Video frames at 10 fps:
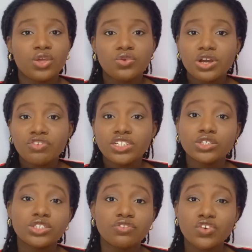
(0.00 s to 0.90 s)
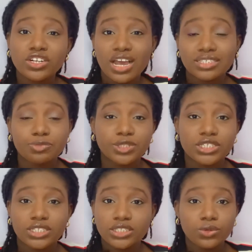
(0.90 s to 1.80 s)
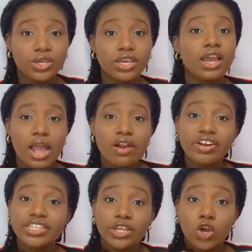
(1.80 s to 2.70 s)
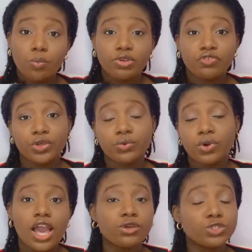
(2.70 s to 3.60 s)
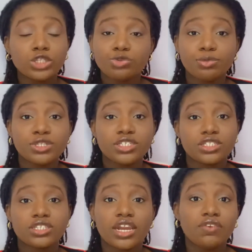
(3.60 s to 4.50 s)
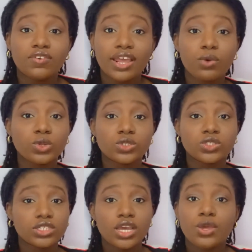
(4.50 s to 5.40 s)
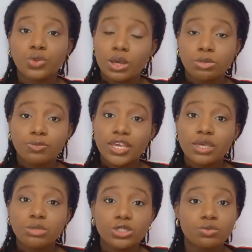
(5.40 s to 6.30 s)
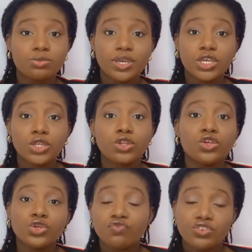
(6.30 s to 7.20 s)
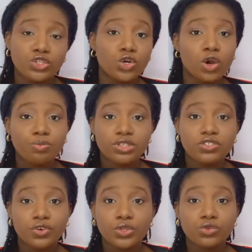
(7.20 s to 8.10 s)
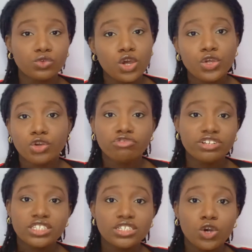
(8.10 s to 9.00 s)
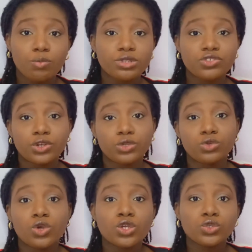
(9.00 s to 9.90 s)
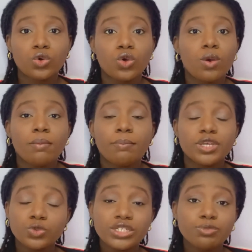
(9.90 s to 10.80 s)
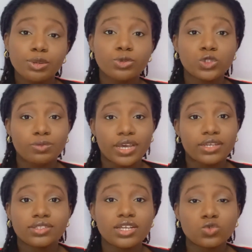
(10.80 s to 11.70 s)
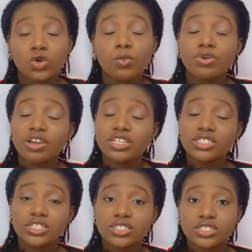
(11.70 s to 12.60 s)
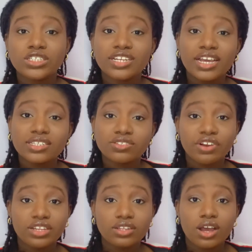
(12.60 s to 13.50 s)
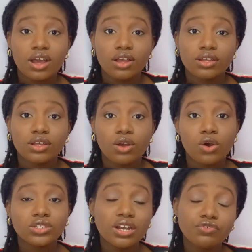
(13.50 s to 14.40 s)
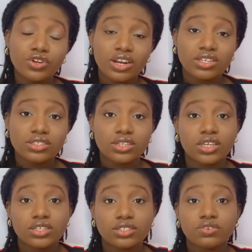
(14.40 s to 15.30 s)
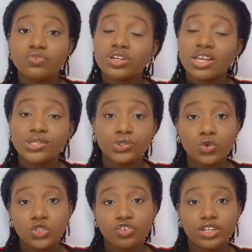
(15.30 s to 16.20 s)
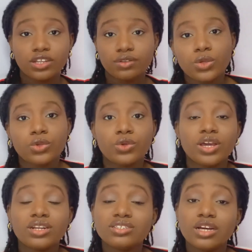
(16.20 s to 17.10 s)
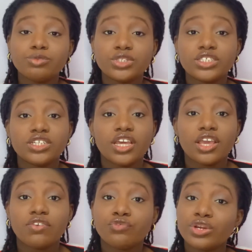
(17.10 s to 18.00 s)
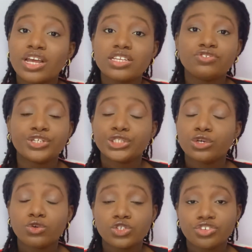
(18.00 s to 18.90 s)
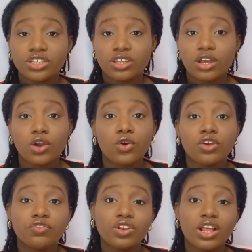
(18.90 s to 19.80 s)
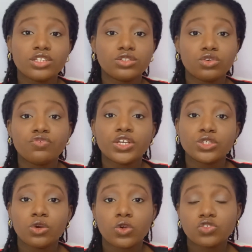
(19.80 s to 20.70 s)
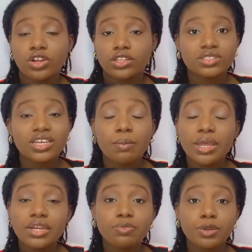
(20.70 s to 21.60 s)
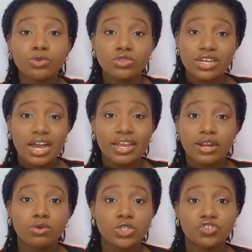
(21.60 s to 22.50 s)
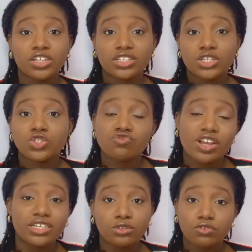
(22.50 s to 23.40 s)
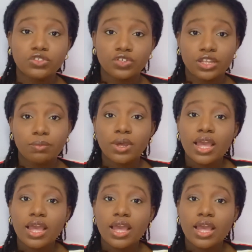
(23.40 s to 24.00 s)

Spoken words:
you can reach out to your friend that has a business and say, okay, I'll write a copy for you, and you just promote it. And if you like what you see, you can be paying me to be making your video copies for you, your written copies for you. So persuading people to buy, that's what copywriting is. Next writer under freelancing is the freelance ghostwriter. You can either be a freelance fiction ghostwriter or a freelance non-fiction ghostwriter. There are many people that hire ghostwriters to write their novels for them